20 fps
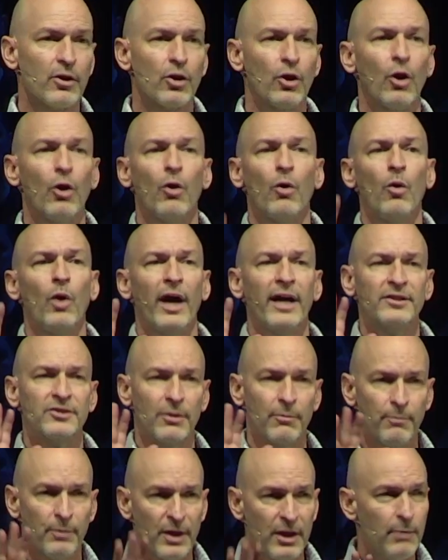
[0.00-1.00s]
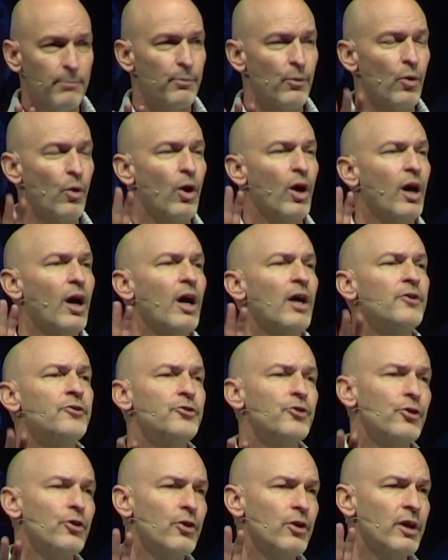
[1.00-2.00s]
Go as a people
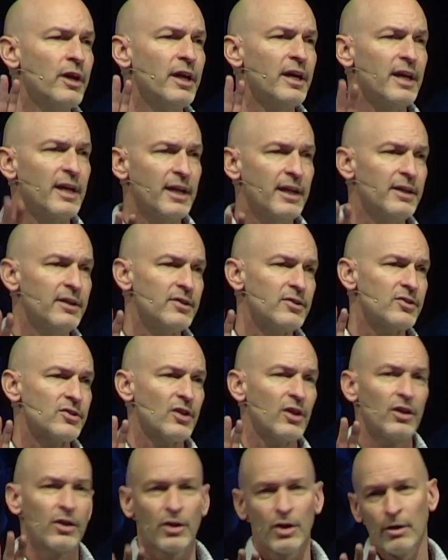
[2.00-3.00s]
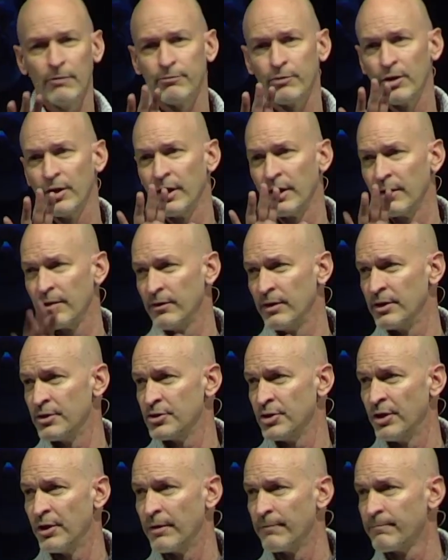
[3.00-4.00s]
under his covering
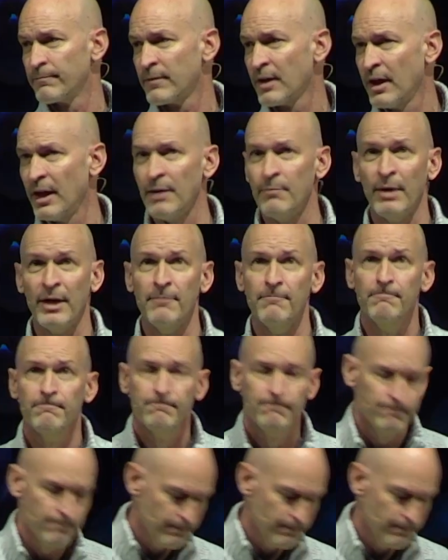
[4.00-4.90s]
this year. Amen.